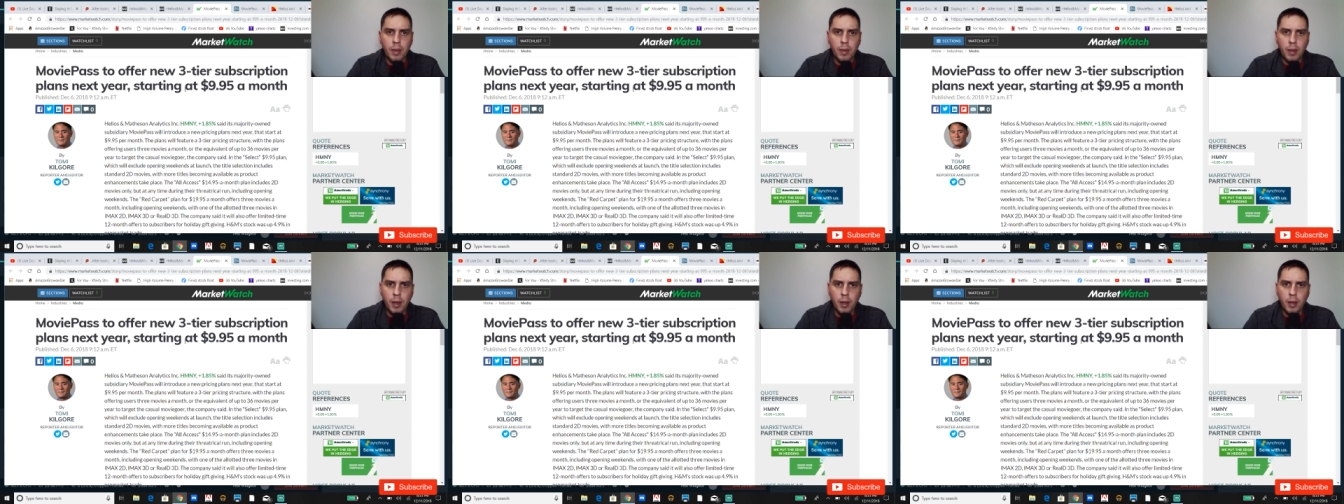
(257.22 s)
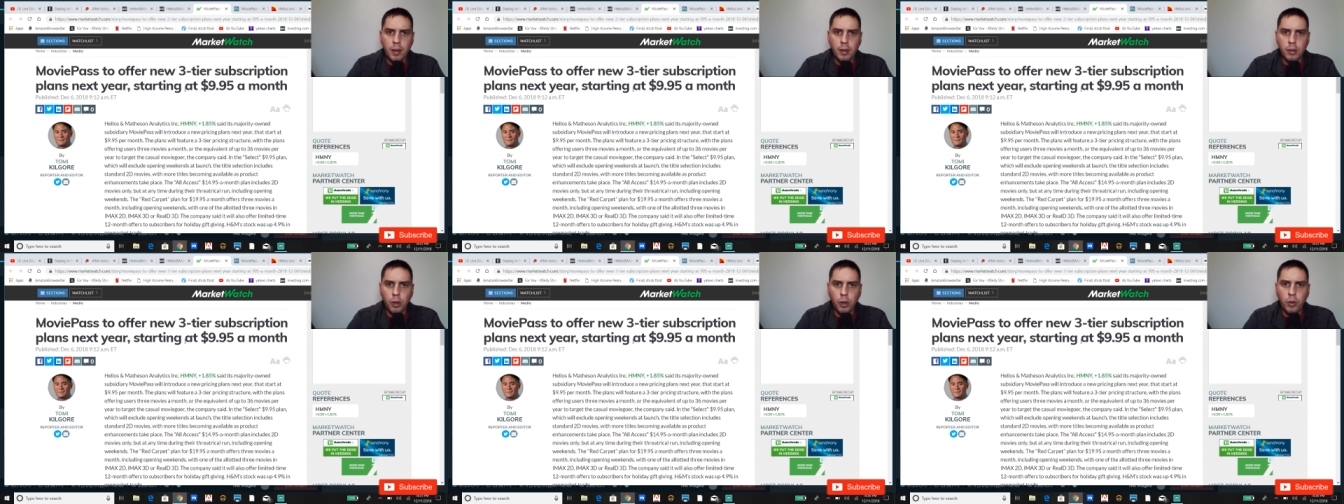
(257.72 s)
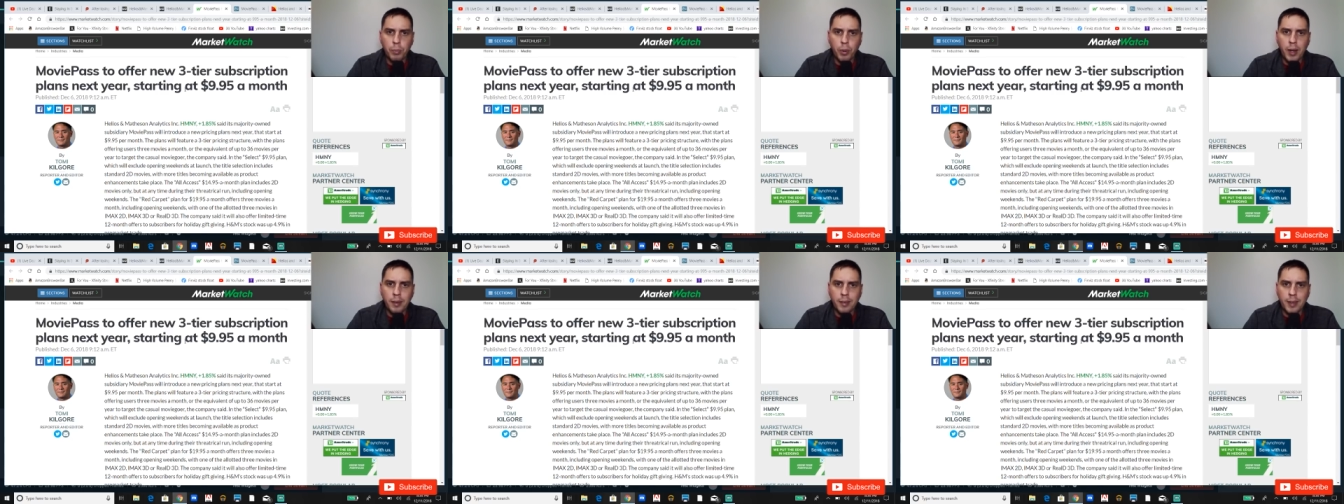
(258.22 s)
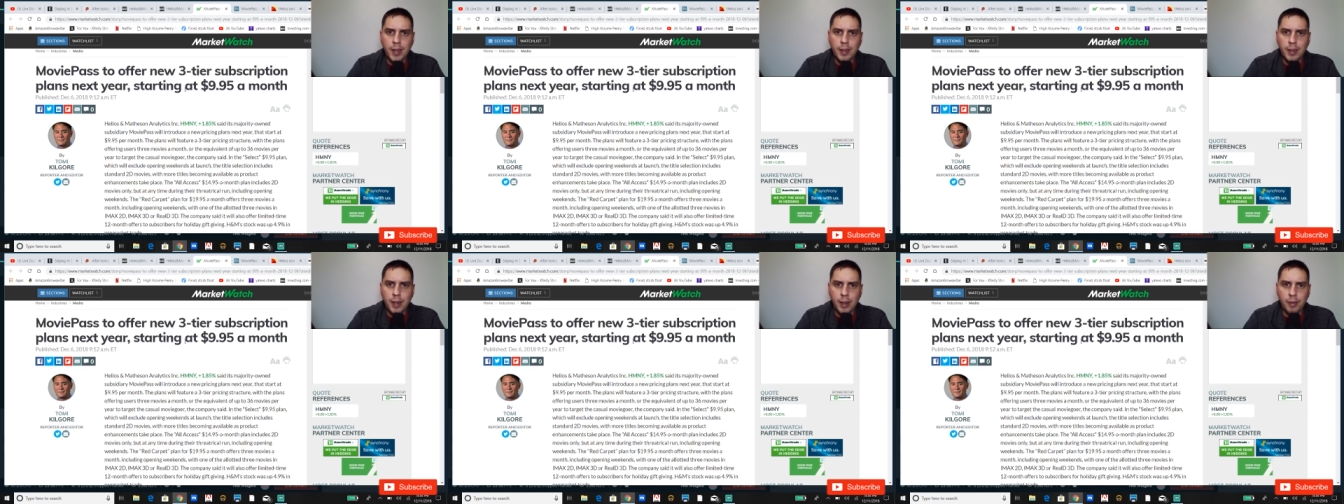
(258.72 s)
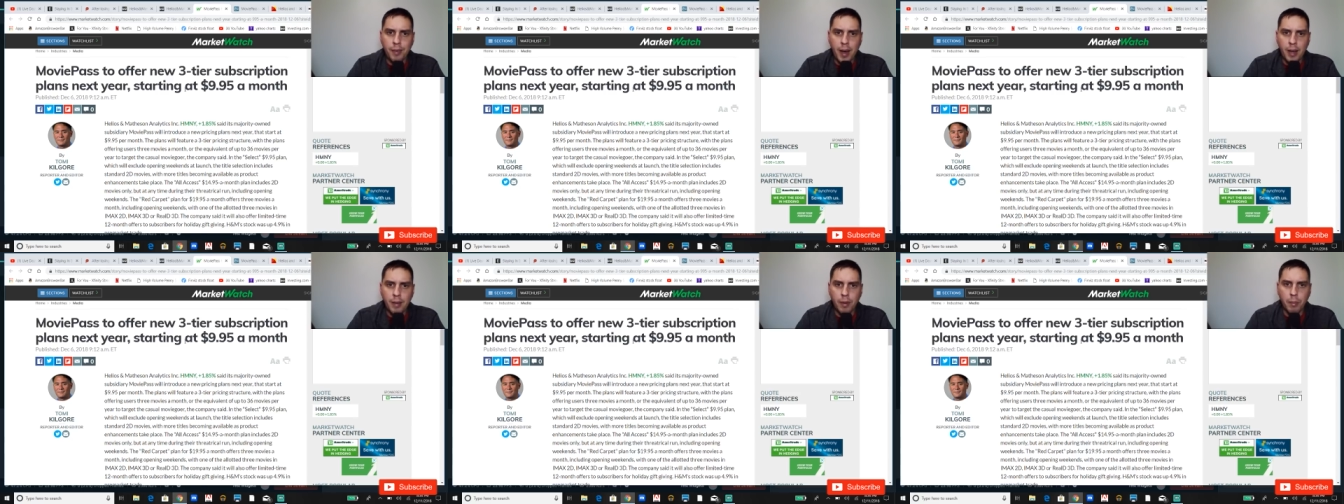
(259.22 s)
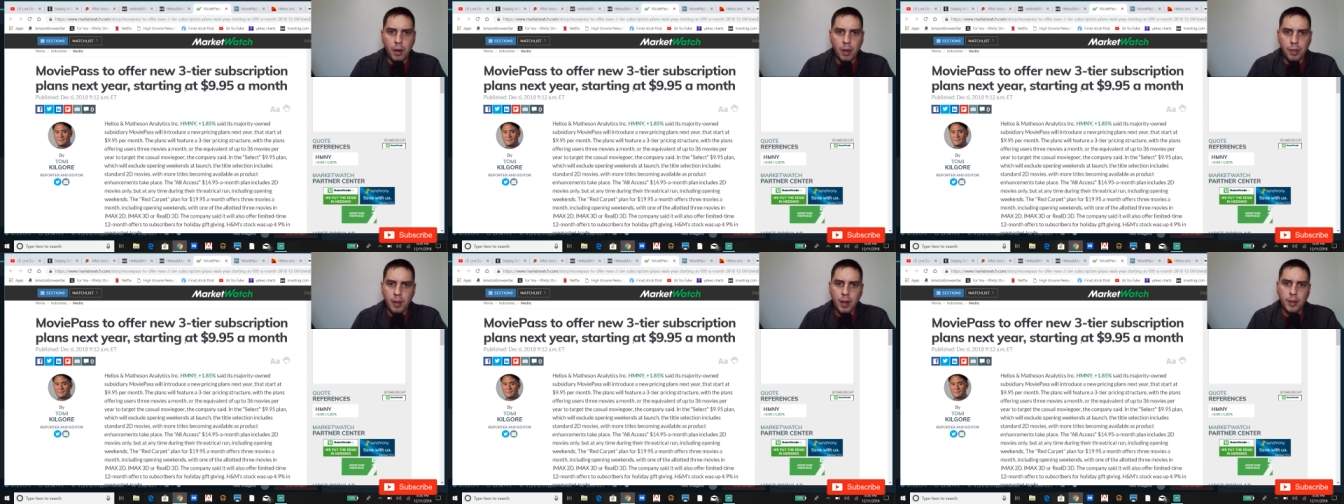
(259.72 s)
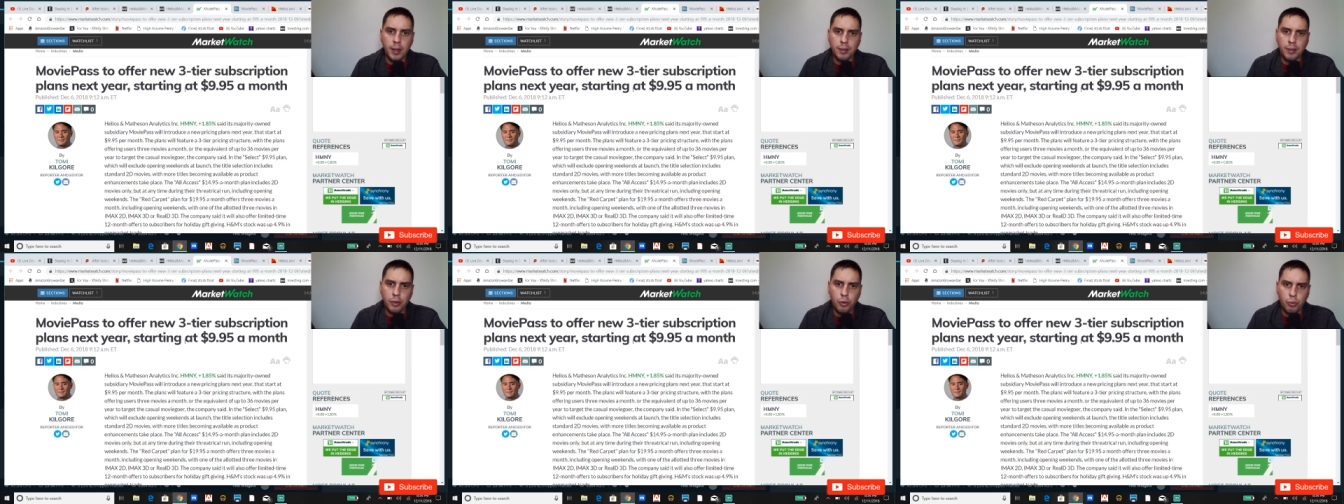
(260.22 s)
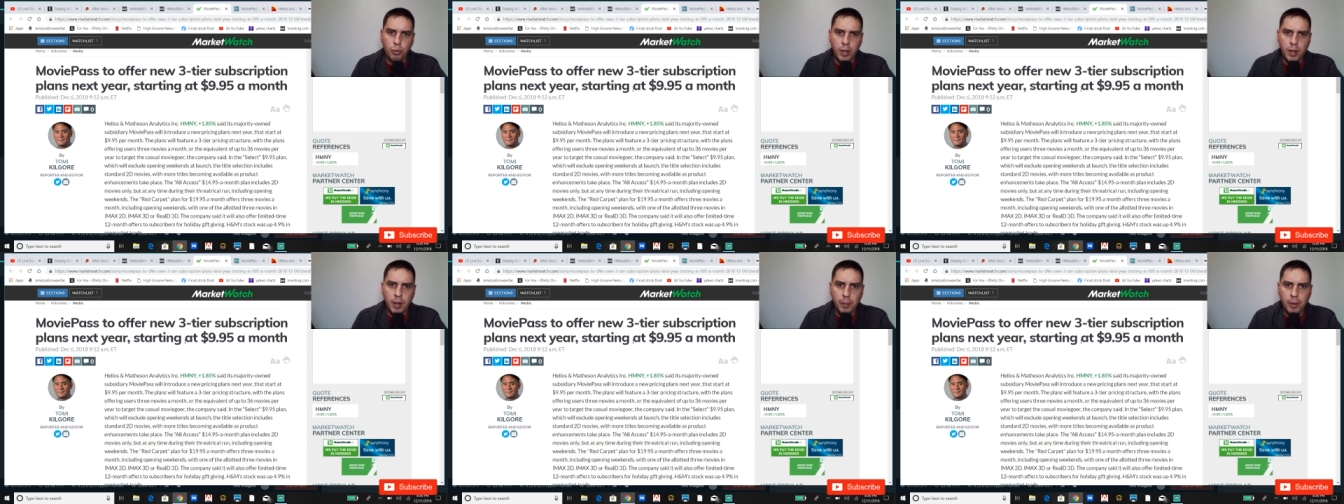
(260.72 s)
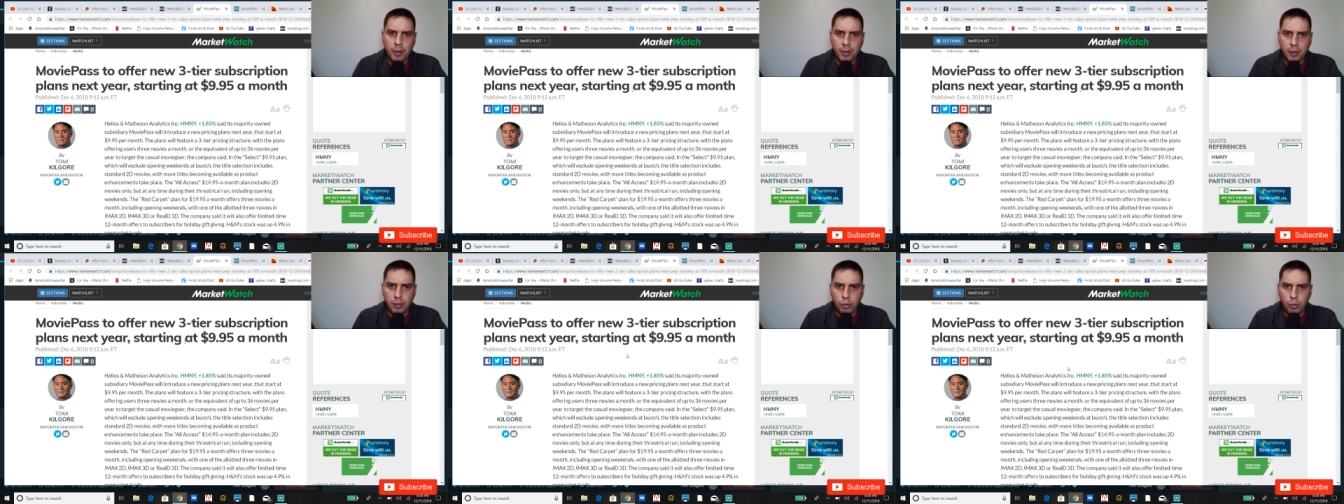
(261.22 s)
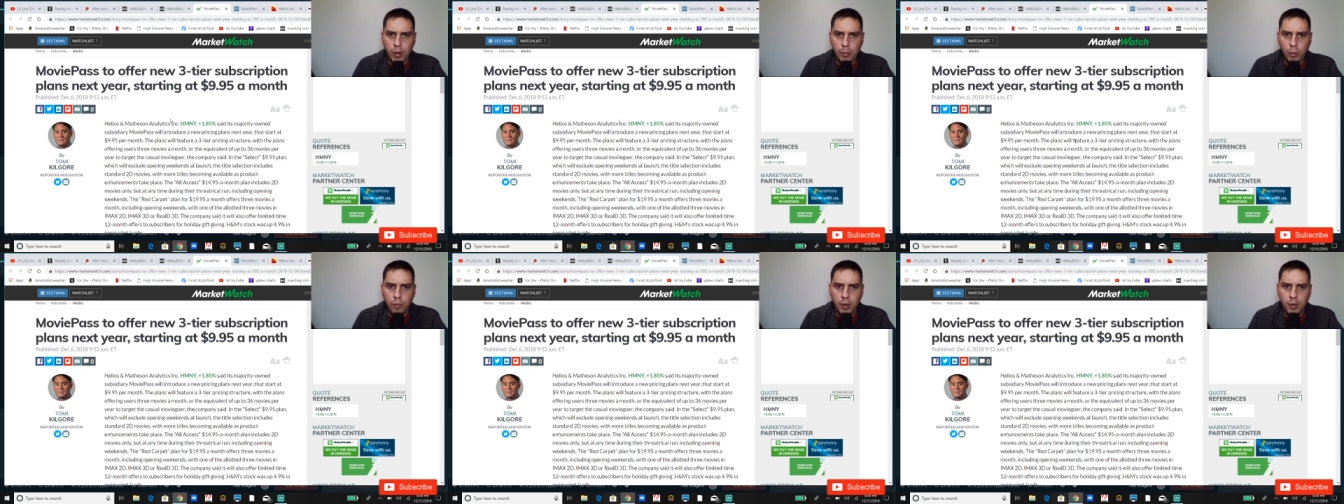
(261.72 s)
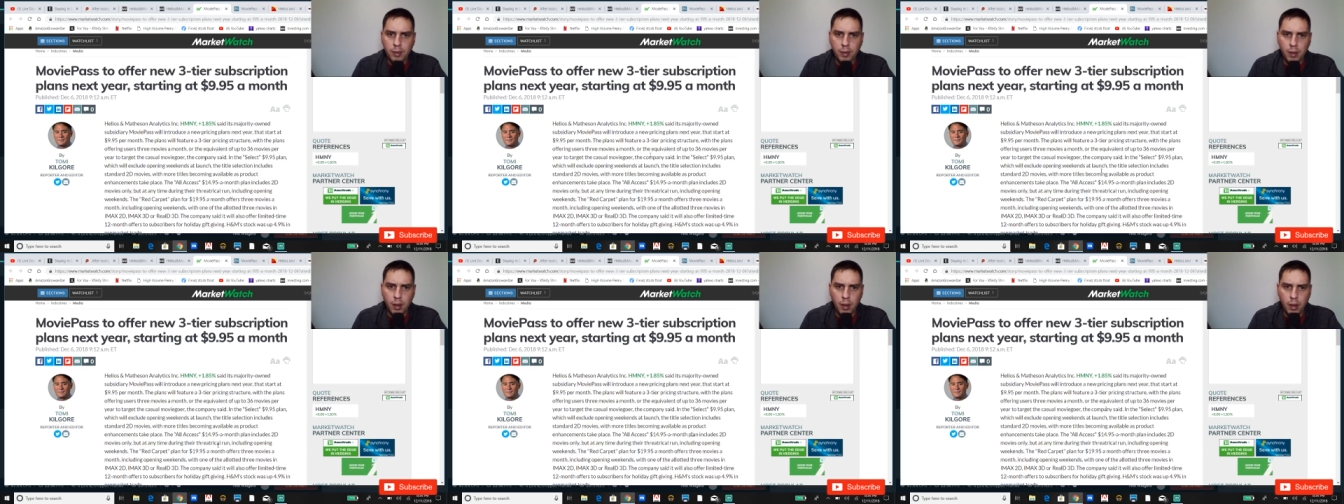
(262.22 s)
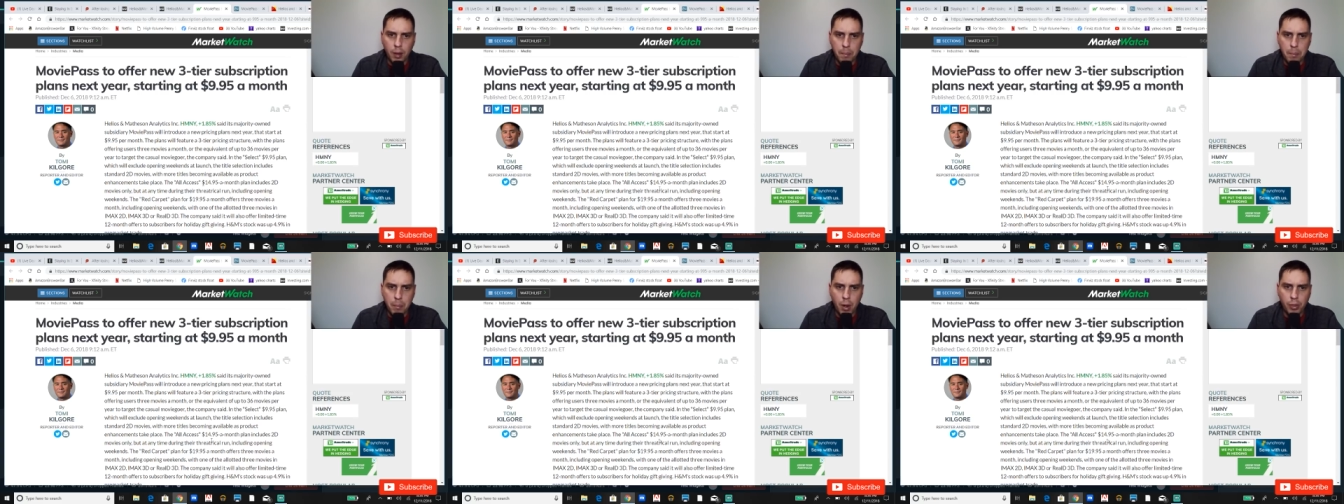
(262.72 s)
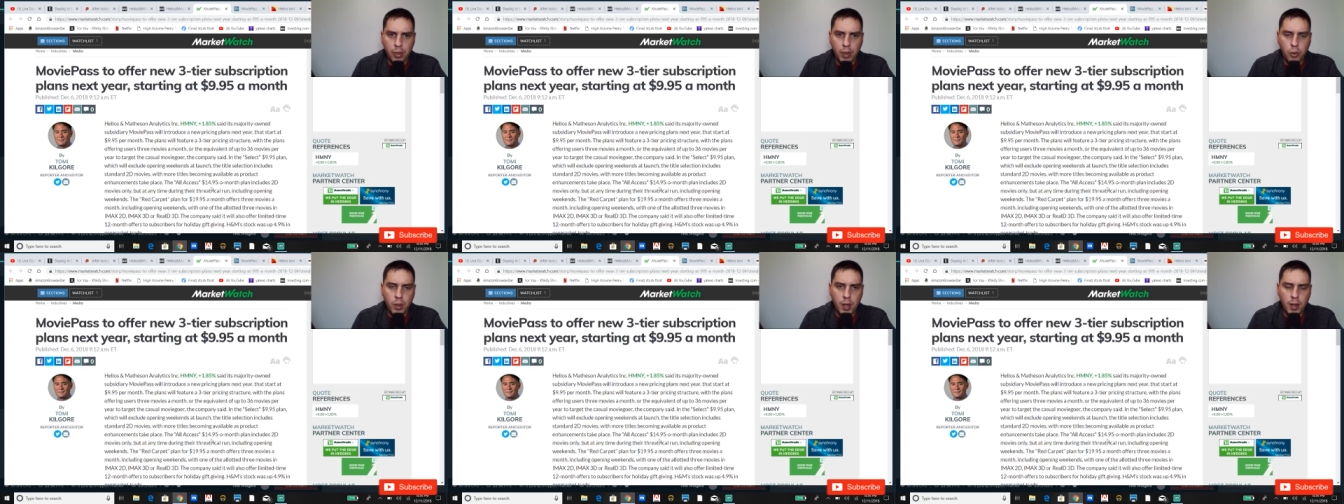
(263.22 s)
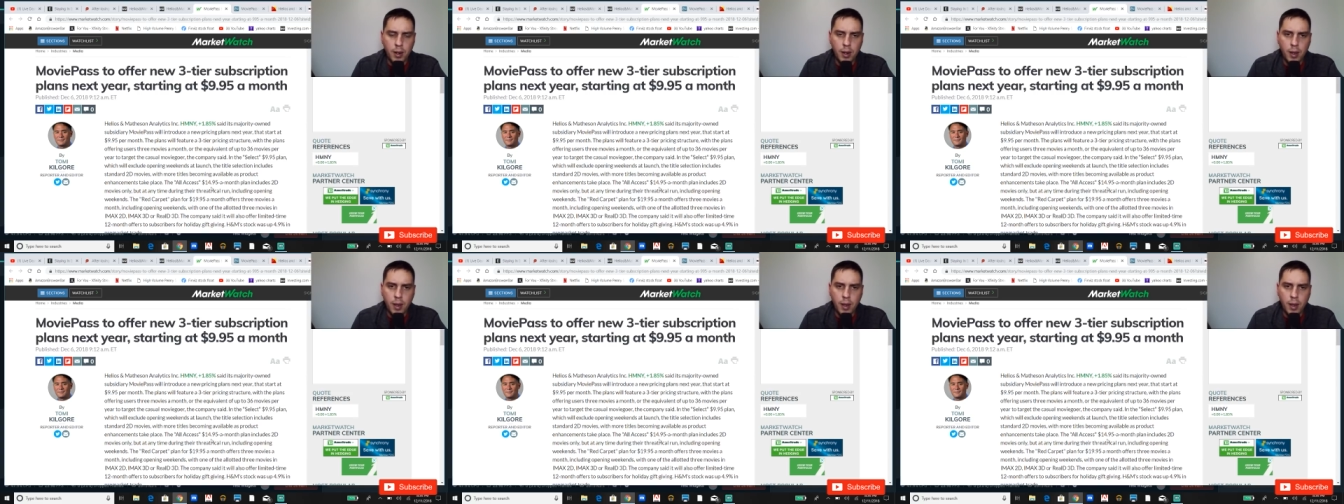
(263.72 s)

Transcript: they lower the price to nineteen ninety-five a month, and that's three, I believe it's three movies a month that you get.